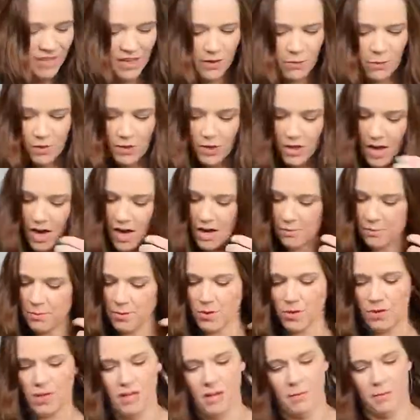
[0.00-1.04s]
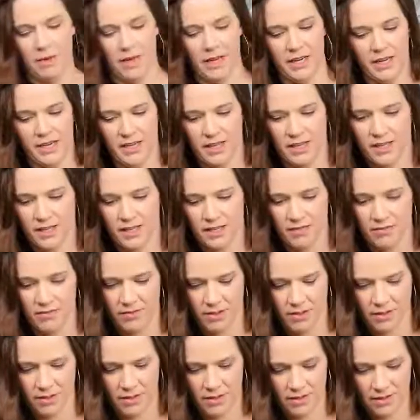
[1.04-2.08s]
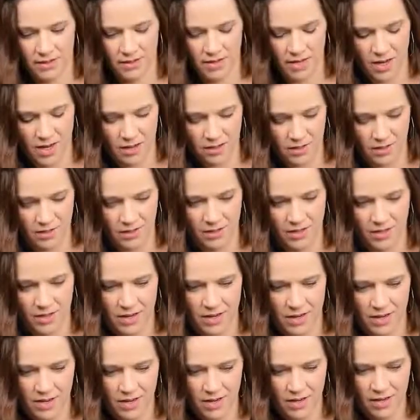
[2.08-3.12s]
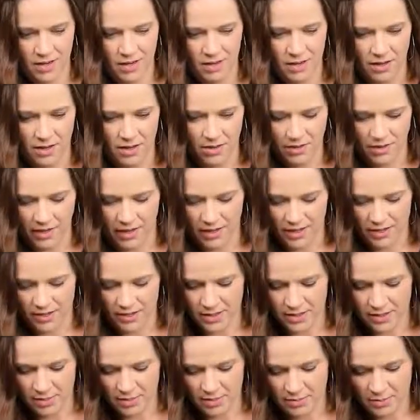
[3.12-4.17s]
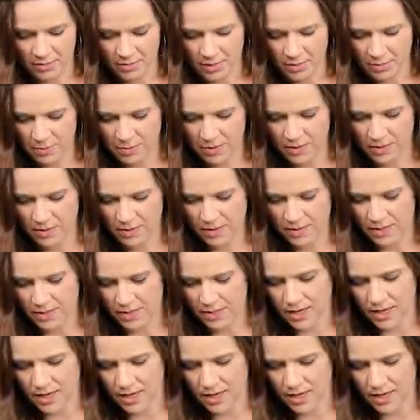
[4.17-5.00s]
it will not pull up any of the color. Okay, so I'm going to put this